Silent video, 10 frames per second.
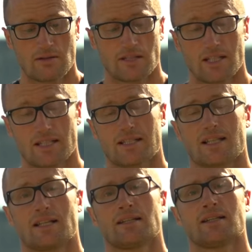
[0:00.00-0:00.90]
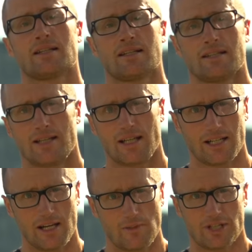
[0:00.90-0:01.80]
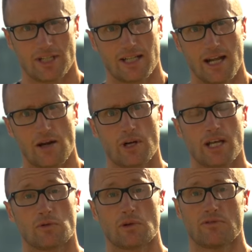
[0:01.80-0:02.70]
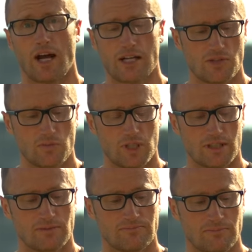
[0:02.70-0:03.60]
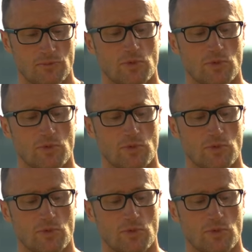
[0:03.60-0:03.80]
Since then, they ended up sending out a revised one,